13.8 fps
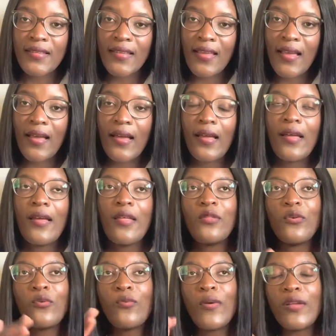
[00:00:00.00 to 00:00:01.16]
Yeah, they
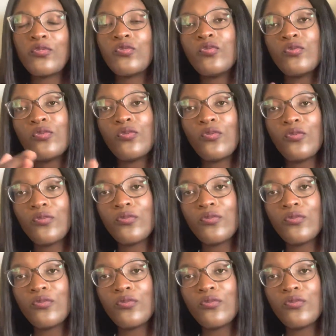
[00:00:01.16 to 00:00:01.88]
want to